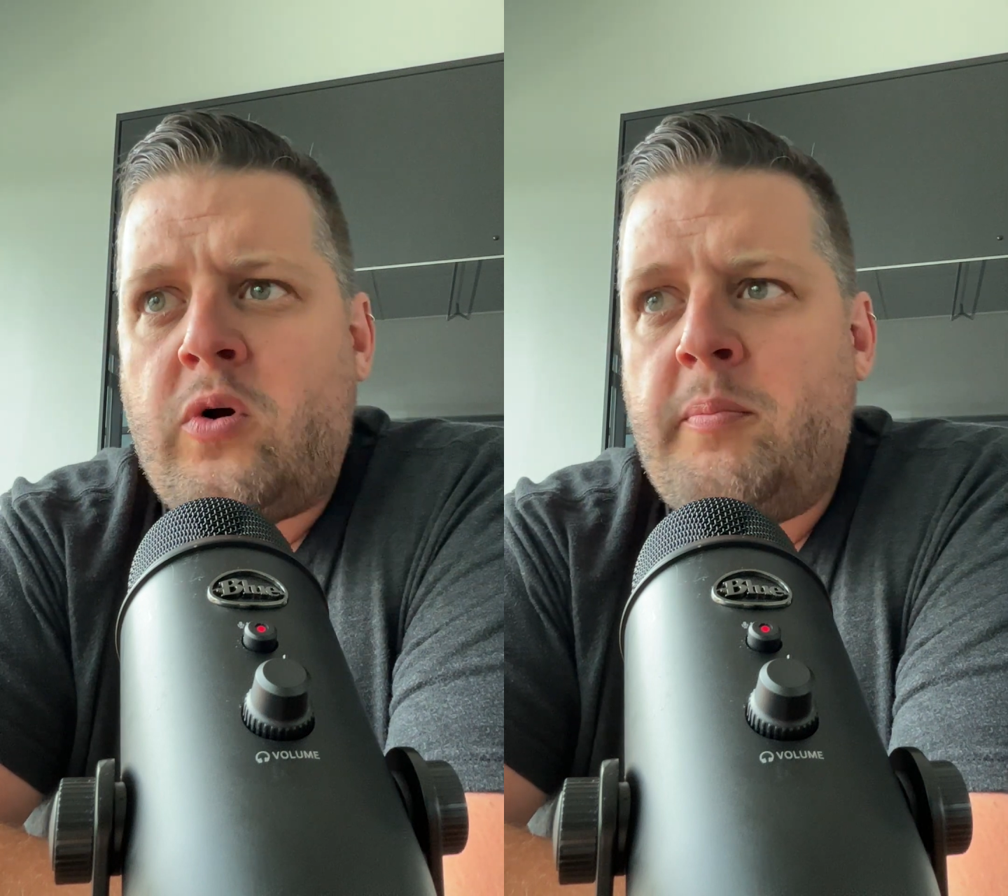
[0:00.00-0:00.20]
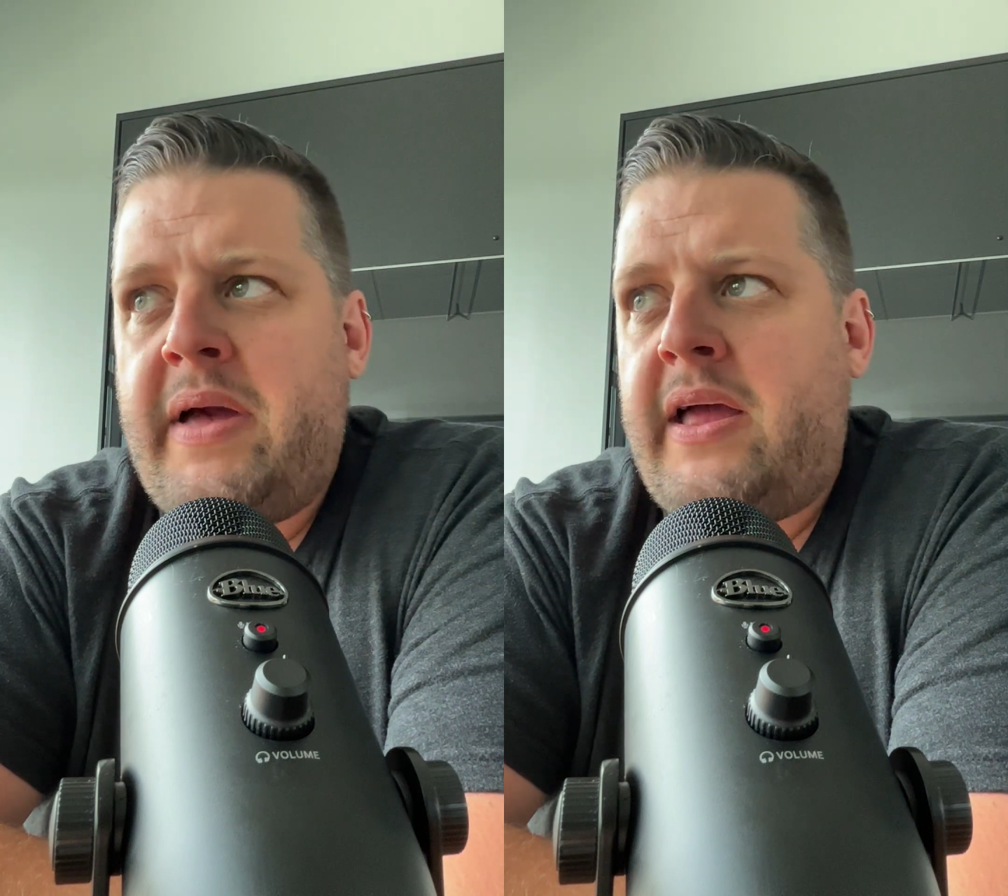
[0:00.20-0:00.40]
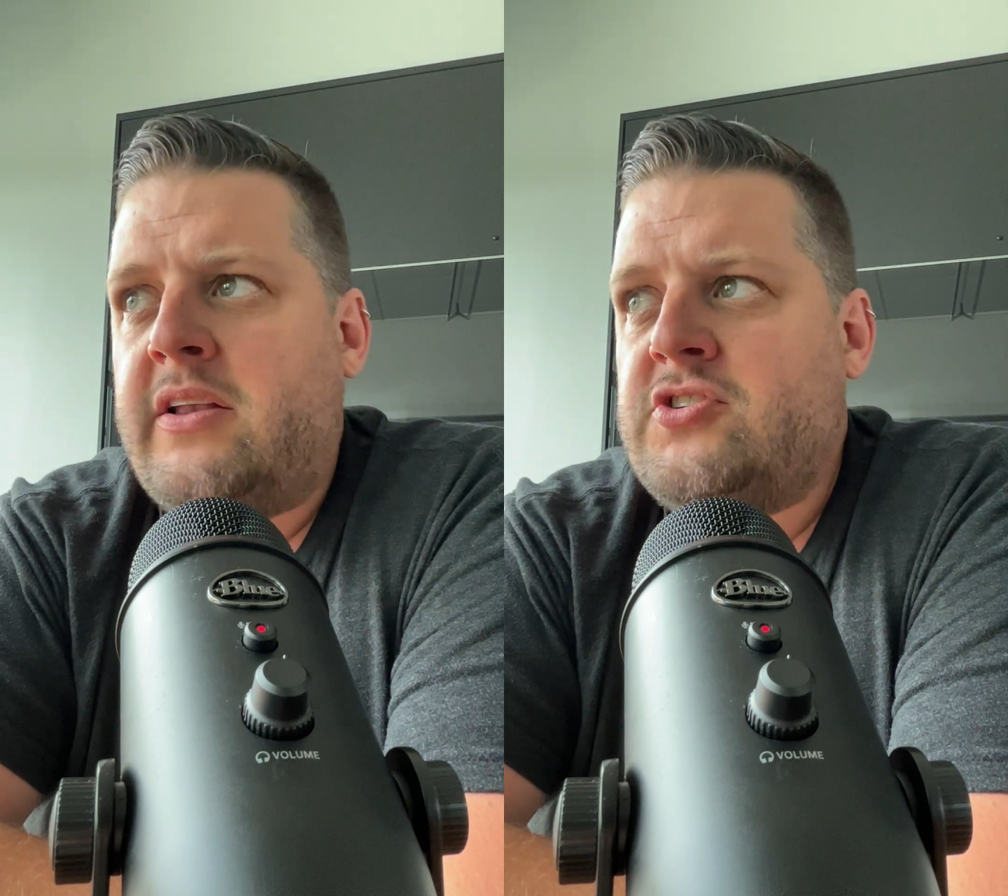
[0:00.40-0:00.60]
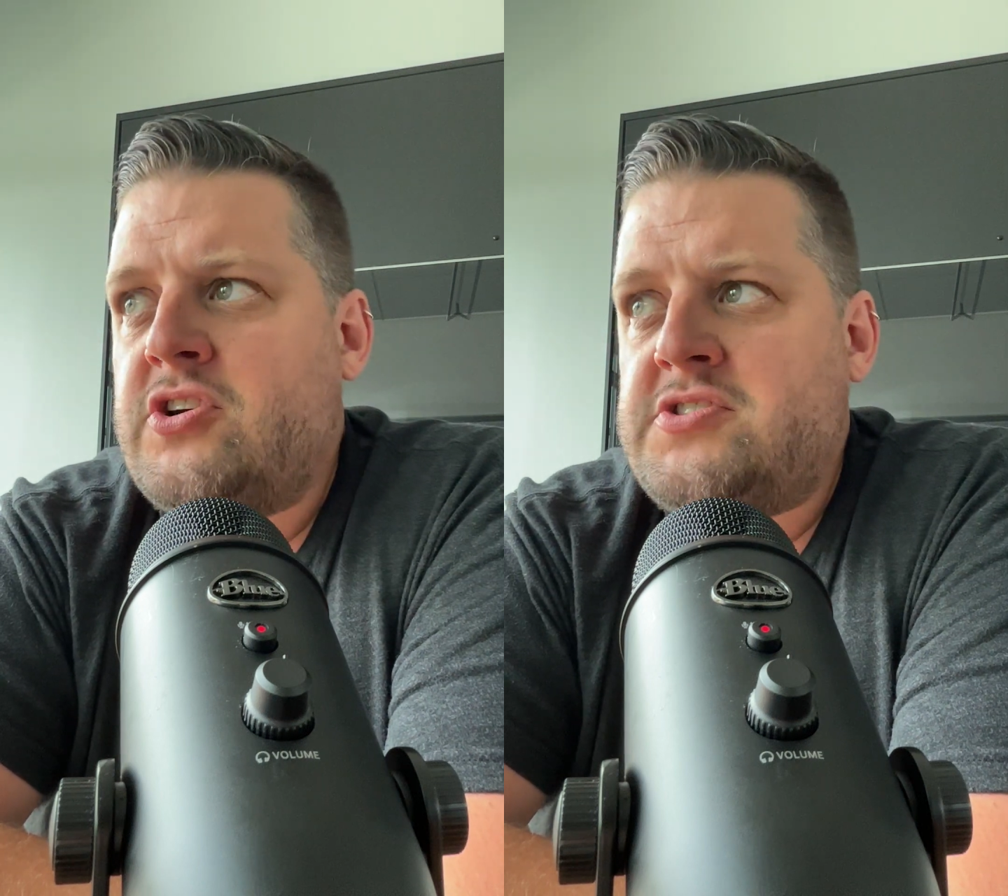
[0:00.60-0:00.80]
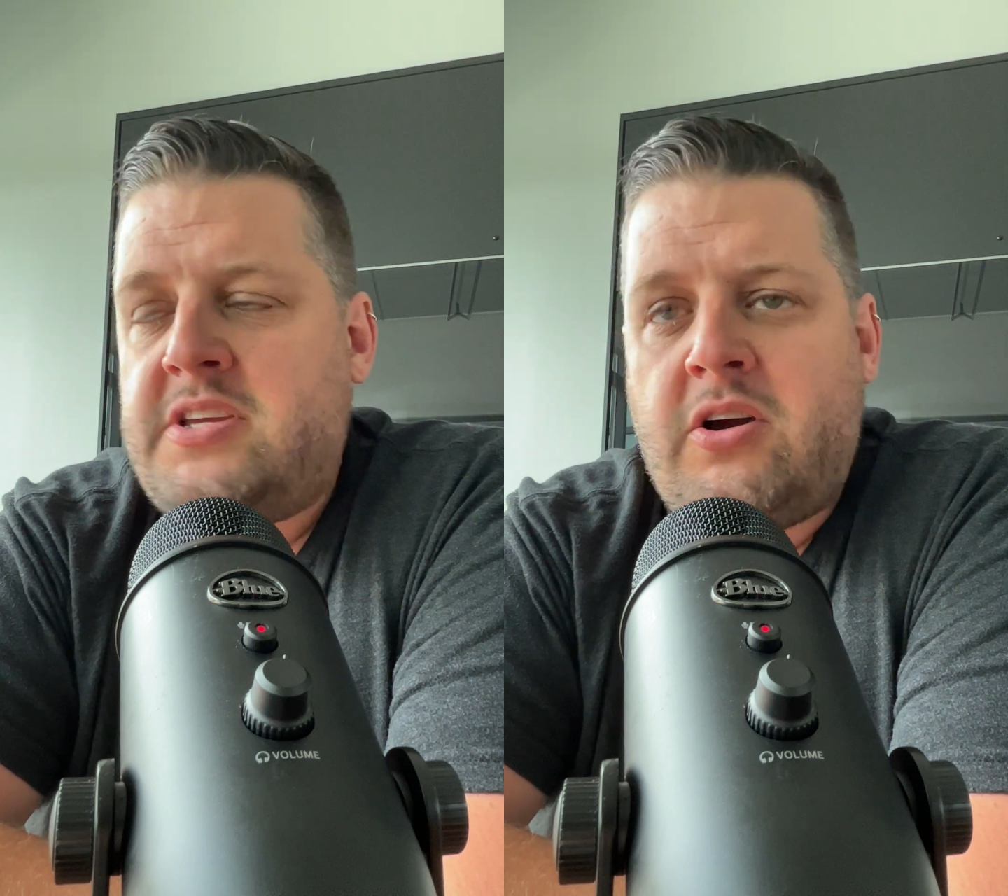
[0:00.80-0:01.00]
Kmet
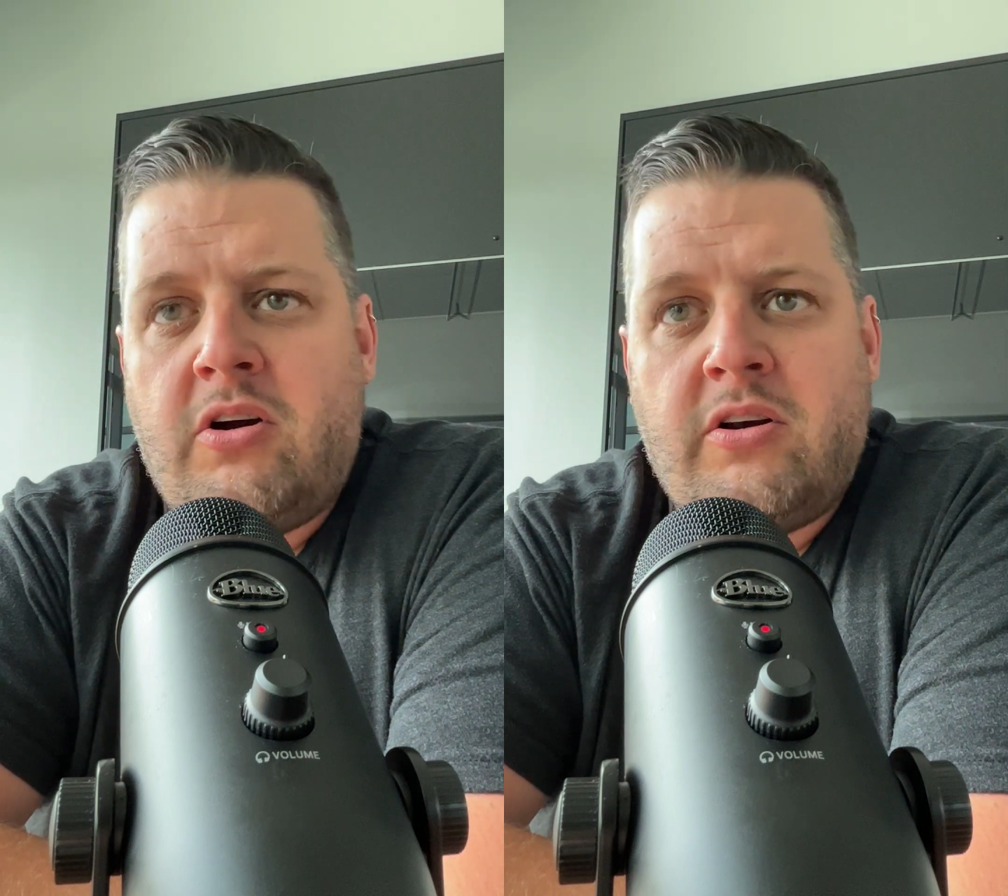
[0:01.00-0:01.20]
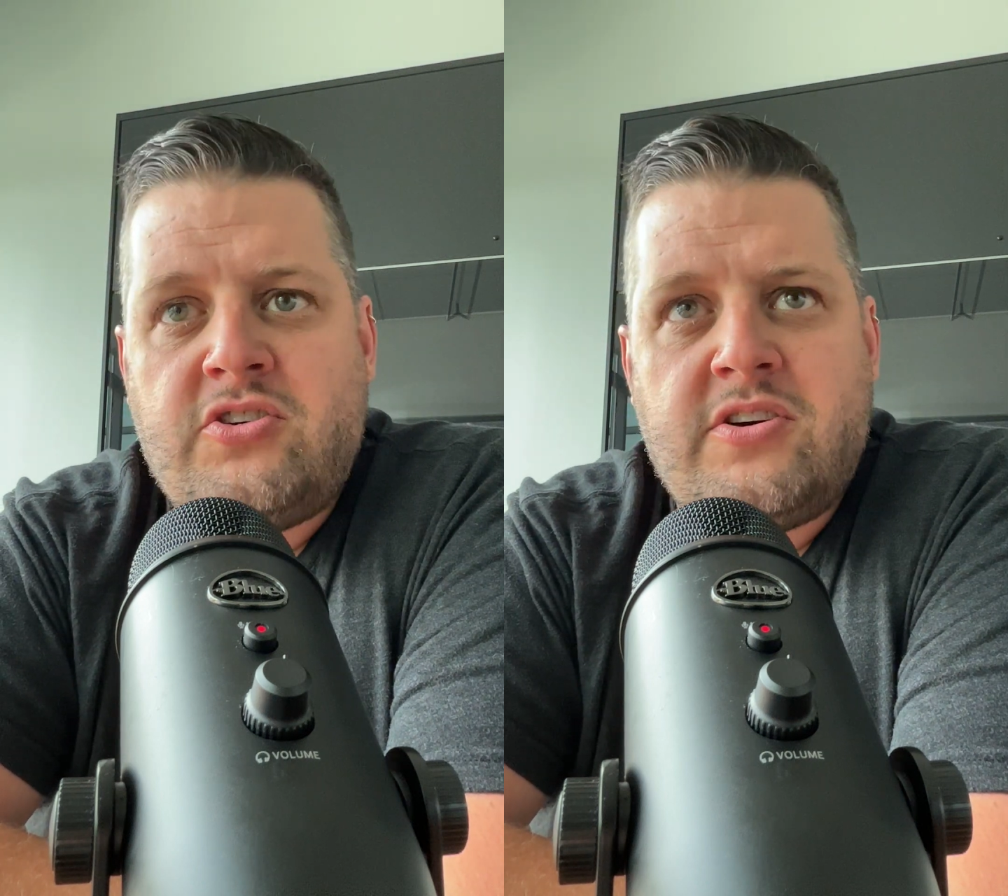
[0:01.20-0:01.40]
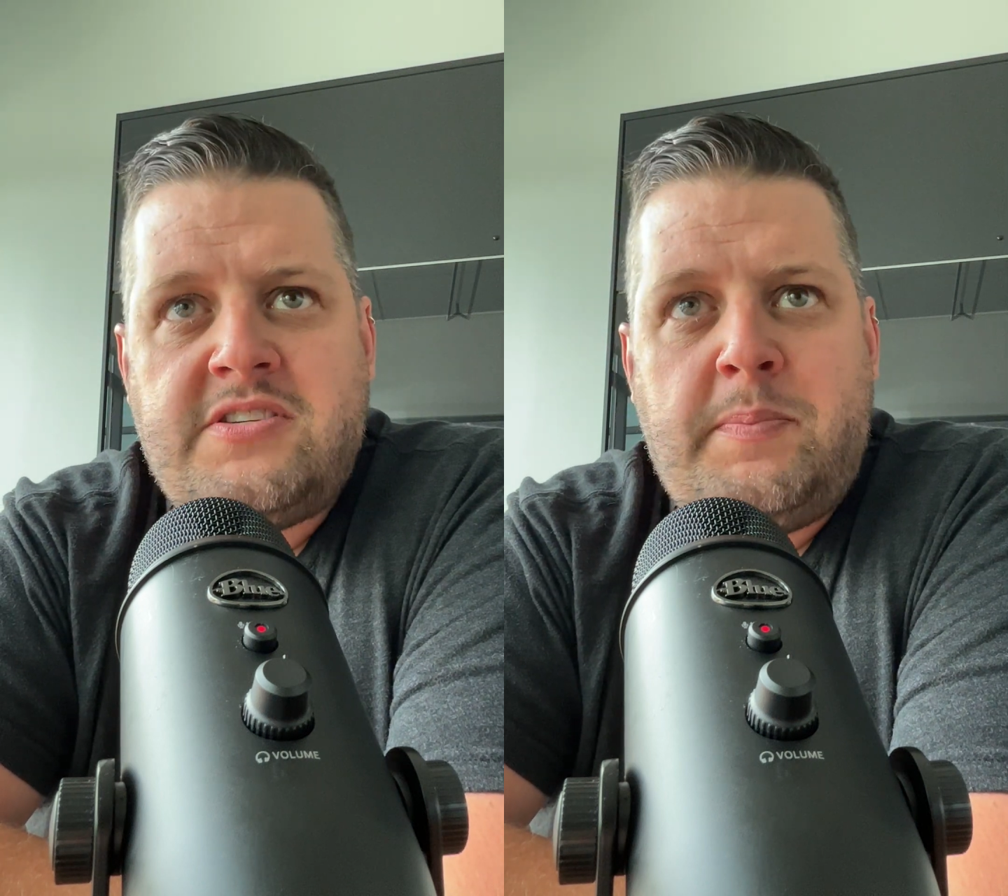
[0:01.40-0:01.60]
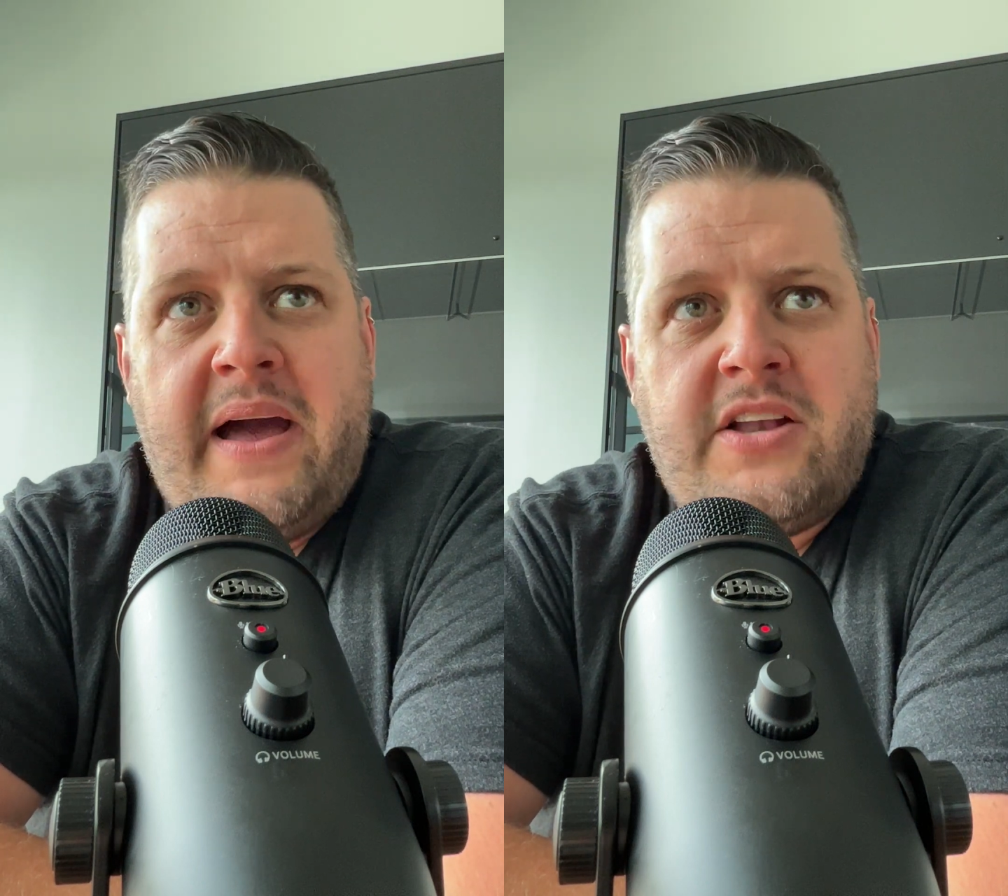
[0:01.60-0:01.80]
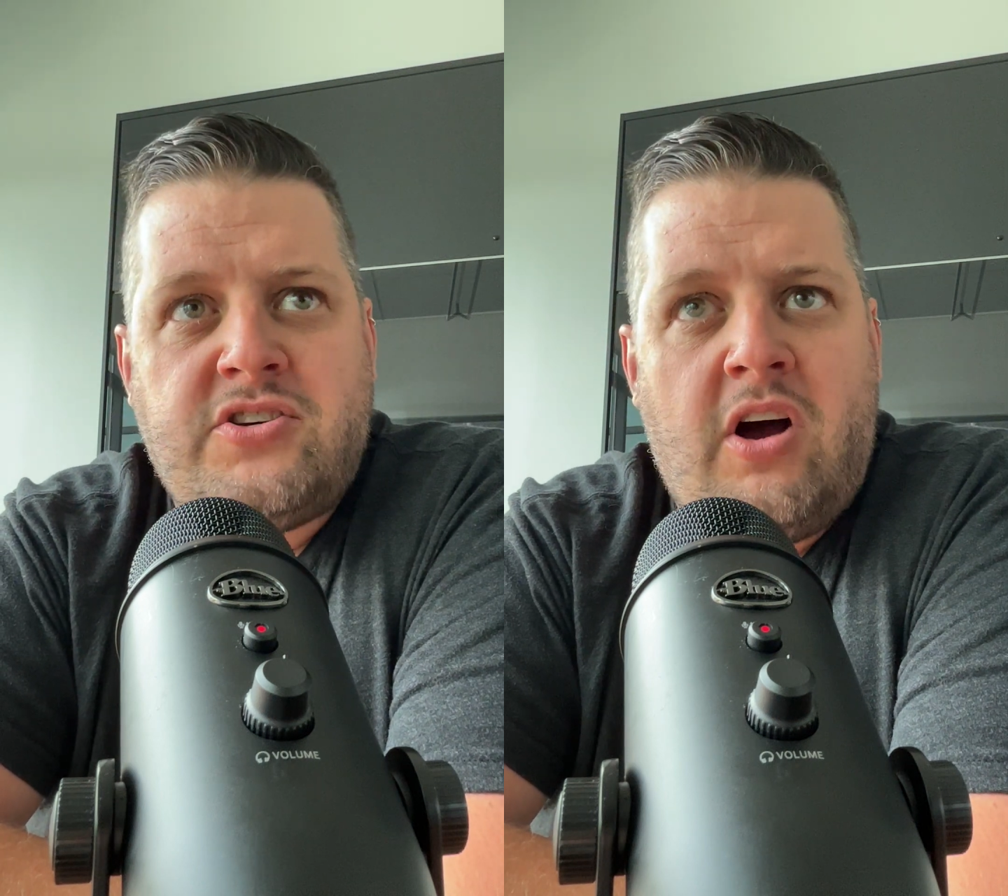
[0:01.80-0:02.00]
jersey patch